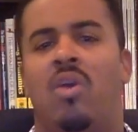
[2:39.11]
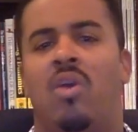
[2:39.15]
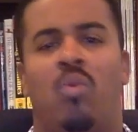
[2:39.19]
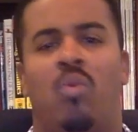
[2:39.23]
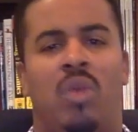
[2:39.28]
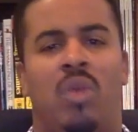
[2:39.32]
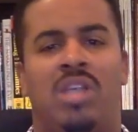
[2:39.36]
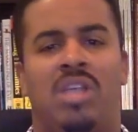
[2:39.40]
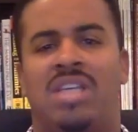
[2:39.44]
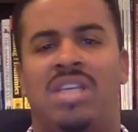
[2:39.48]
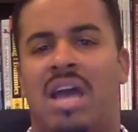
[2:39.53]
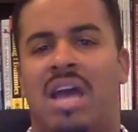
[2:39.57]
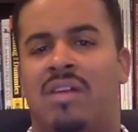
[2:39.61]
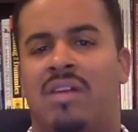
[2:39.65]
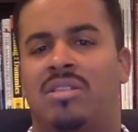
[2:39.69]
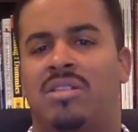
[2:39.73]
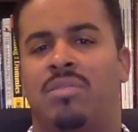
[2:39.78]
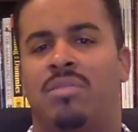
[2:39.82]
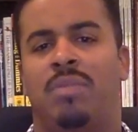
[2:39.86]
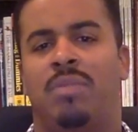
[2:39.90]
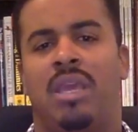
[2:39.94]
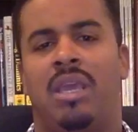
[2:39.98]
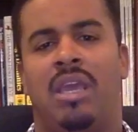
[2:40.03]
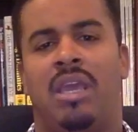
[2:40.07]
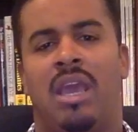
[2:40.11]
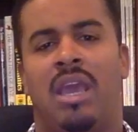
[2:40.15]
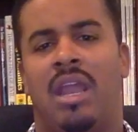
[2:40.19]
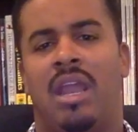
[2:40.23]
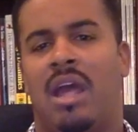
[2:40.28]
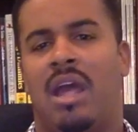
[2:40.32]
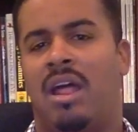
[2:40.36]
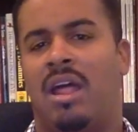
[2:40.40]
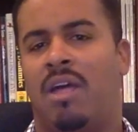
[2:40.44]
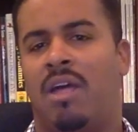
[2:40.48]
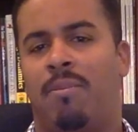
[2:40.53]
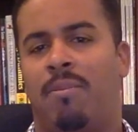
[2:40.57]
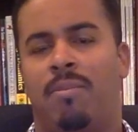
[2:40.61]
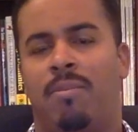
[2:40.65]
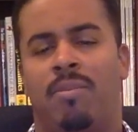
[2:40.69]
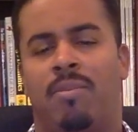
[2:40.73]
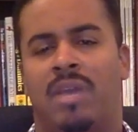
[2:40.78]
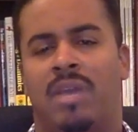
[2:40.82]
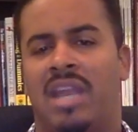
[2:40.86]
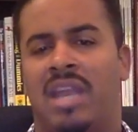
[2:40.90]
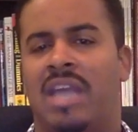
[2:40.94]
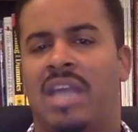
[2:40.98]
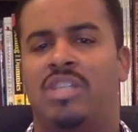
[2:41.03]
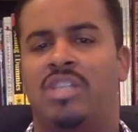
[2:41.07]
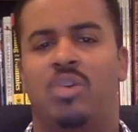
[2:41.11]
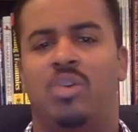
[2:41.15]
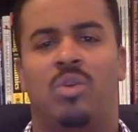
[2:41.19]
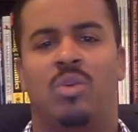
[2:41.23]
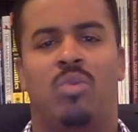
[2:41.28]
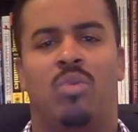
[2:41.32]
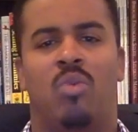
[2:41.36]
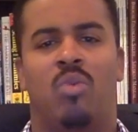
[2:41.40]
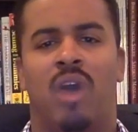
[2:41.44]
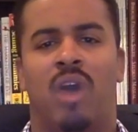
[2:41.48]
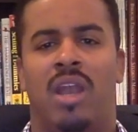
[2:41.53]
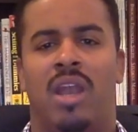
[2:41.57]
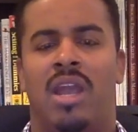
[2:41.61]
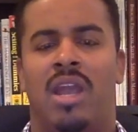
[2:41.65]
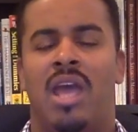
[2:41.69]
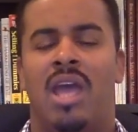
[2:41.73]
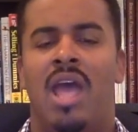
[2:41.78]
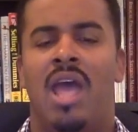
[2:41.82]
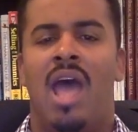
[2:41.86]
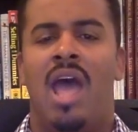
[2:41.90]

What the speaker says: reach out to me and I'll help connect you with one.